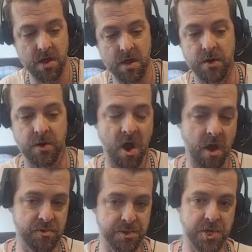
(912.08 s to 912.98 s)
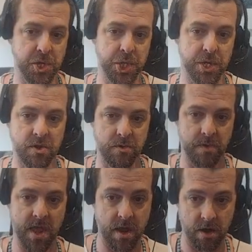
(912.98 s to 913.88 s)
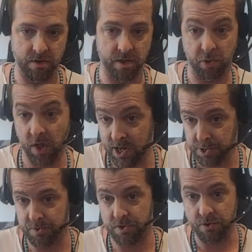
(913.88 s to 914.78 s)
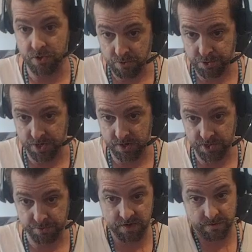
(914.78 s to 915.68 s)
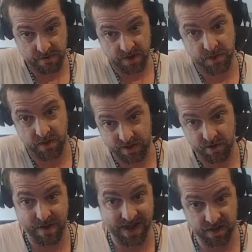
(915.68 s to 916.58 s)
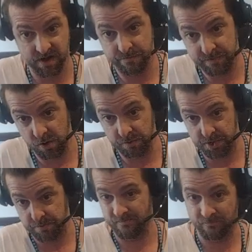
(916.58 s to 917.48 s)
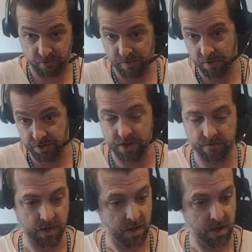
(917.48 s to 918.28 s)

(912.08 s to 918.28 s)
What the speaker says: your composition of air and the plasma you're using that's being affected and your magnetic field that's propelling it.